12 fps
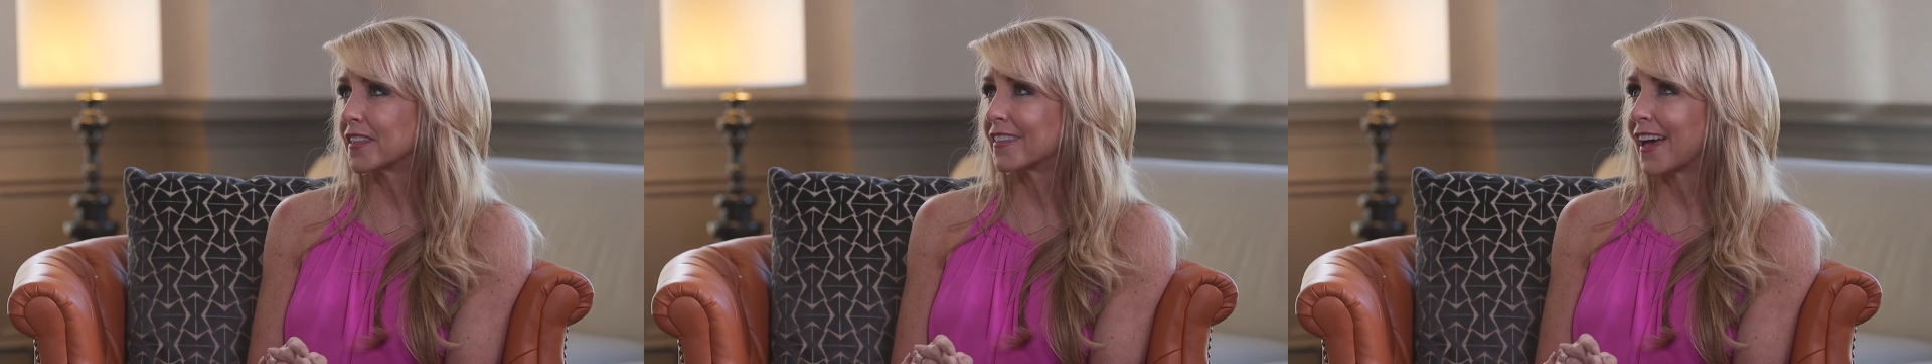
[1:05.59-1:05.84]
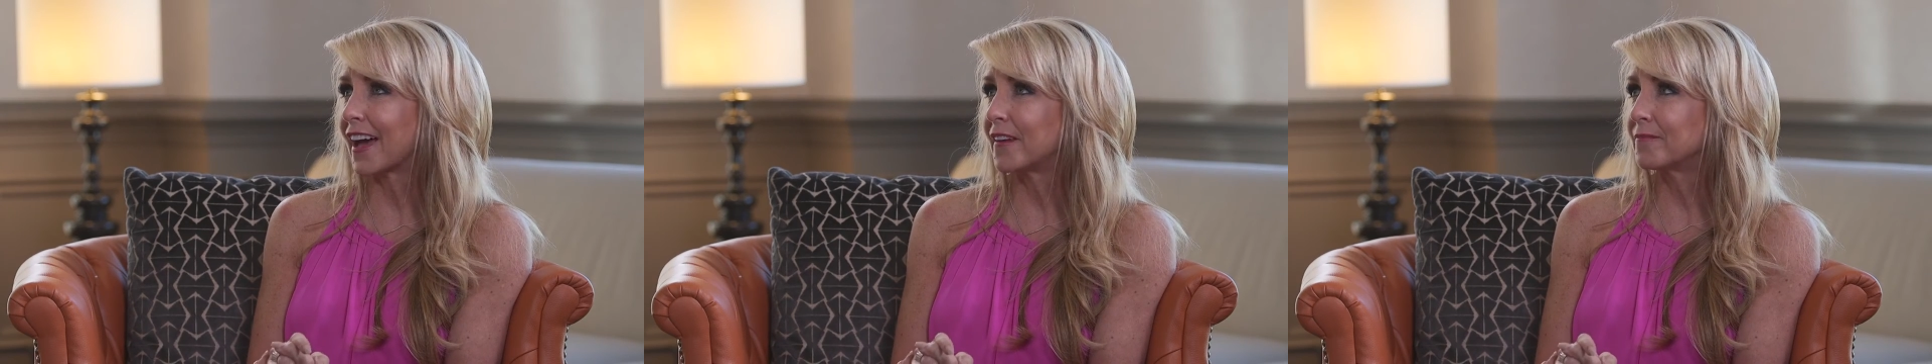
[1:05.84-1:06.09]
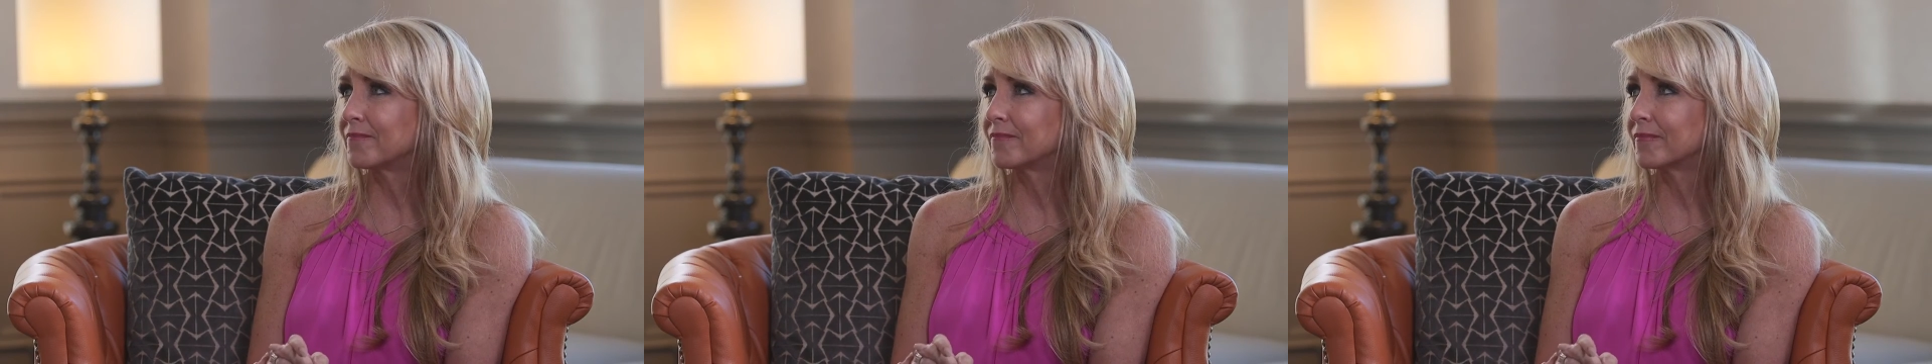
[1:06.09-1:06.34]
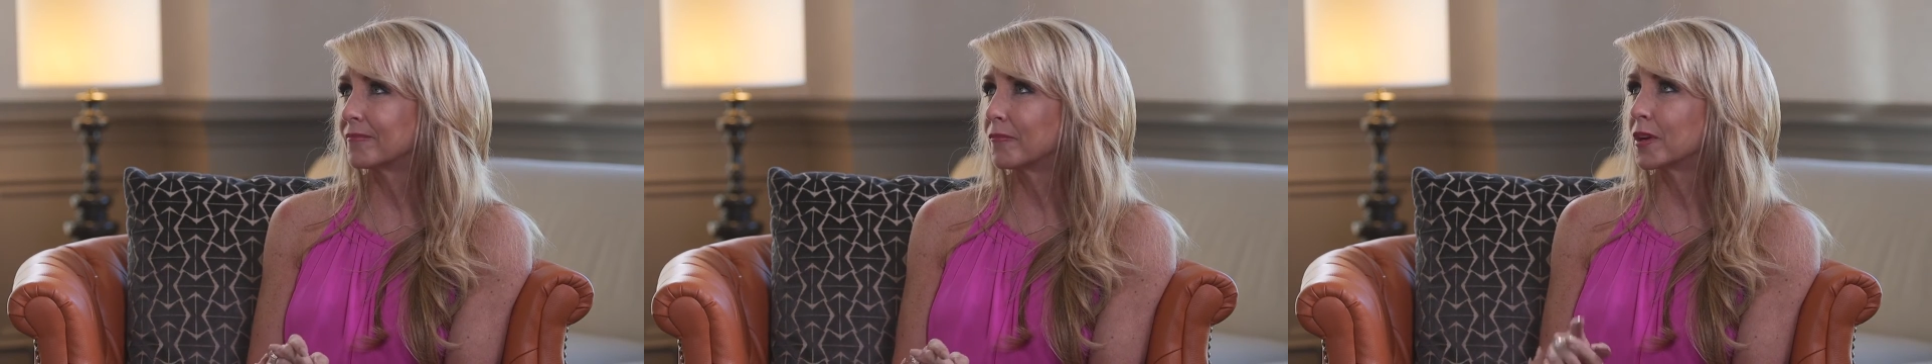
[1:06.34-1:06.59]
that
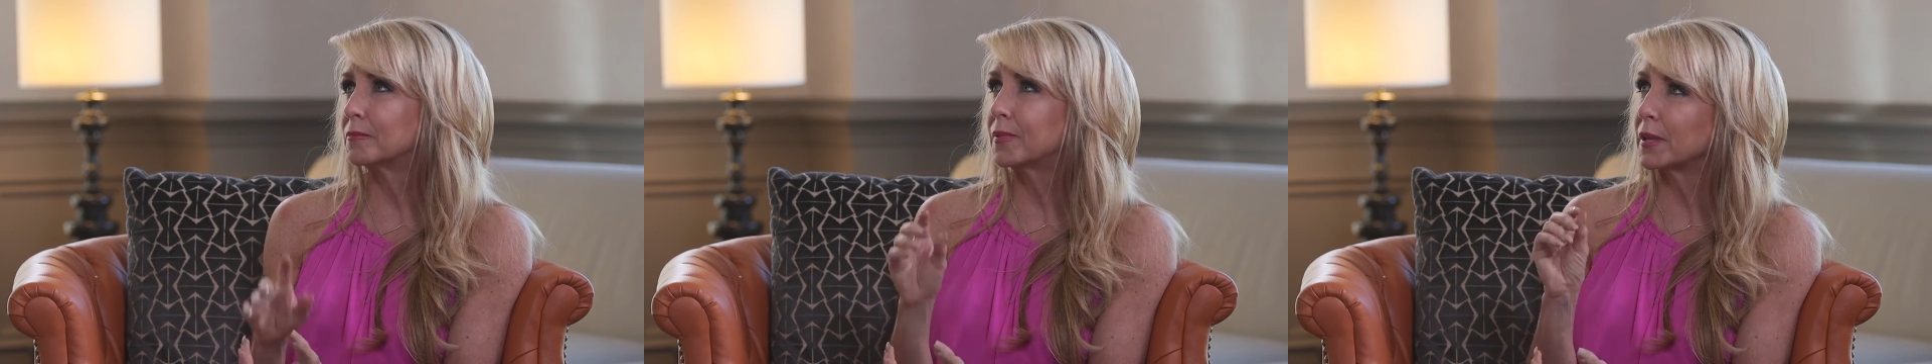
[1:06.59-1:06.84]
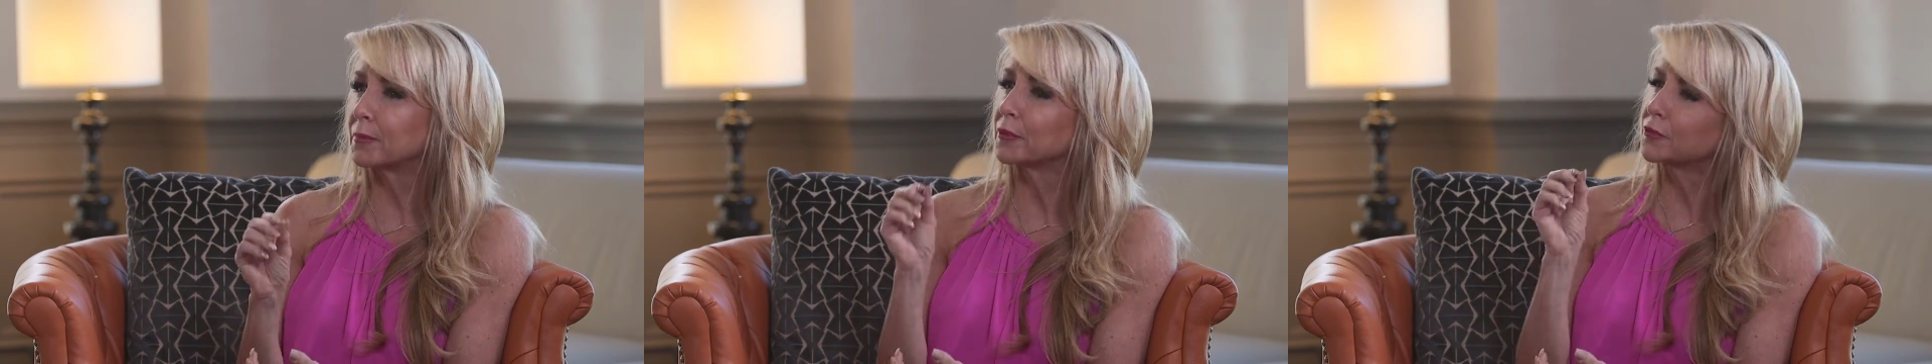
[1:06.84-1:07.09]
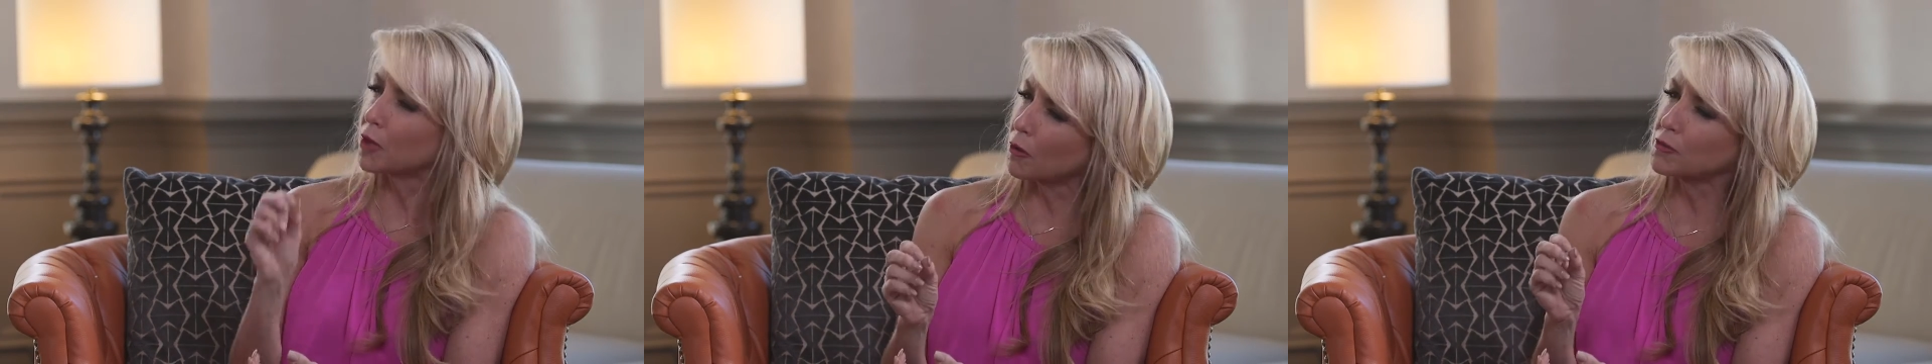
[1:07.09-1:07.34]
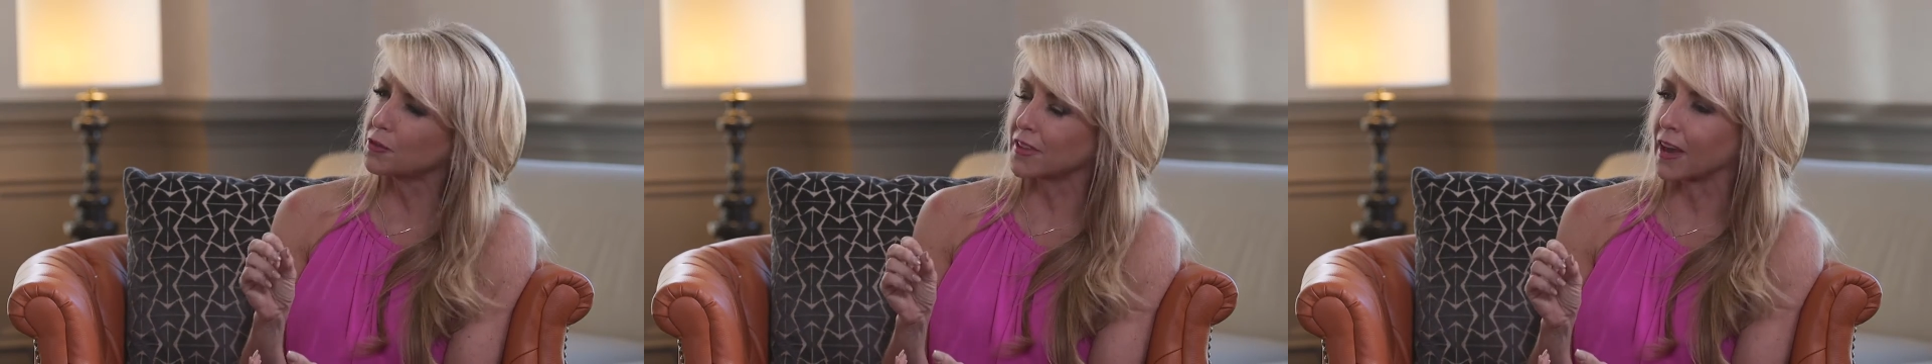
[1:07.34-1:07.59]
when people
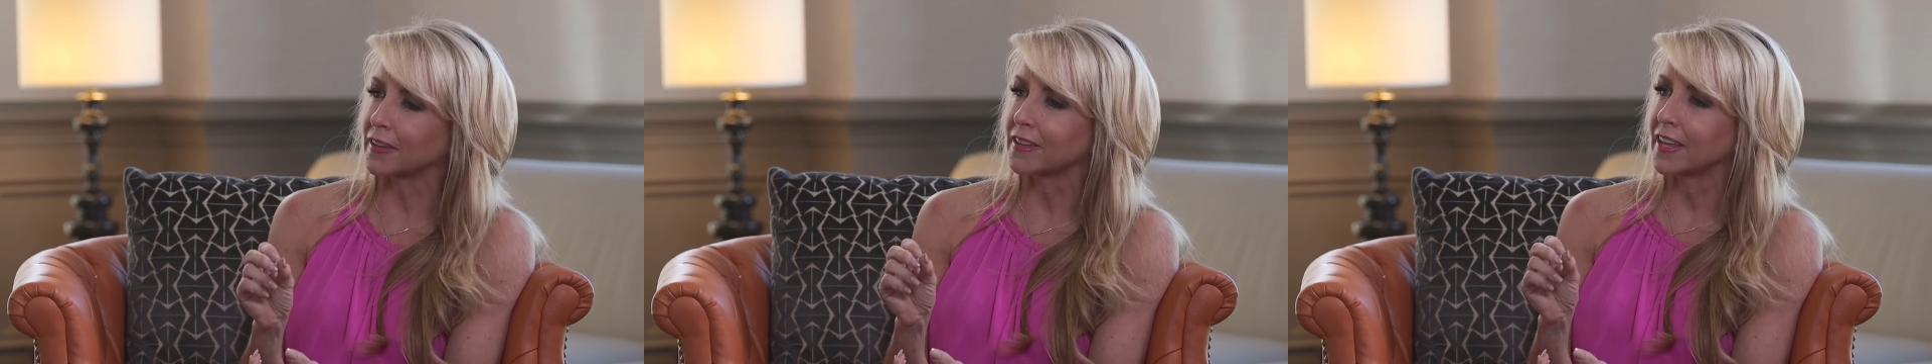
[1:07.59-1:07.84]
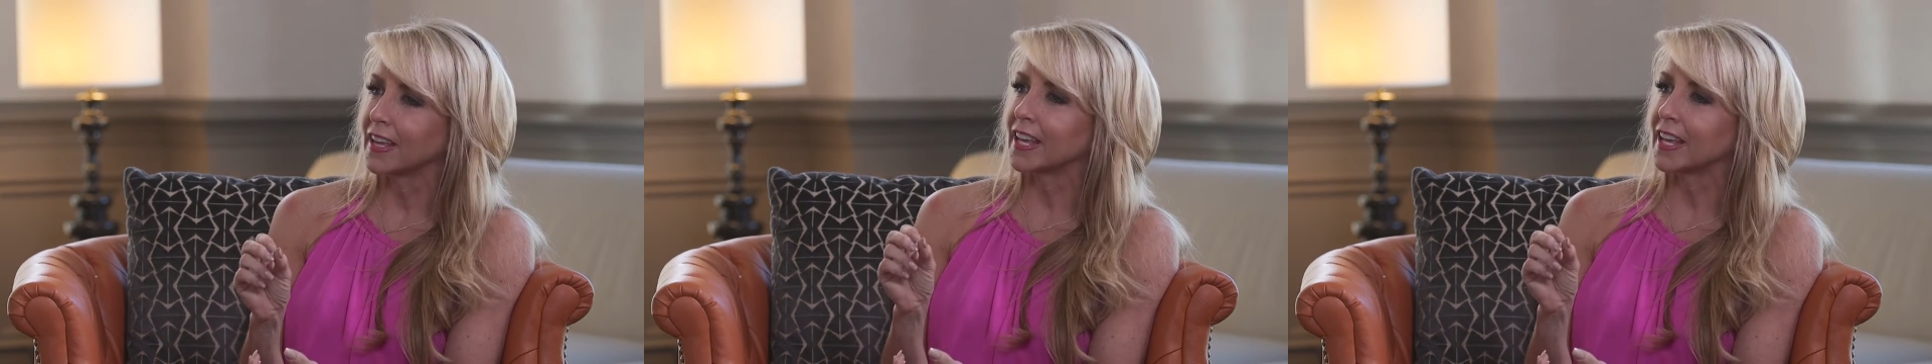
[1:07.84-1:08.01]
don't do that,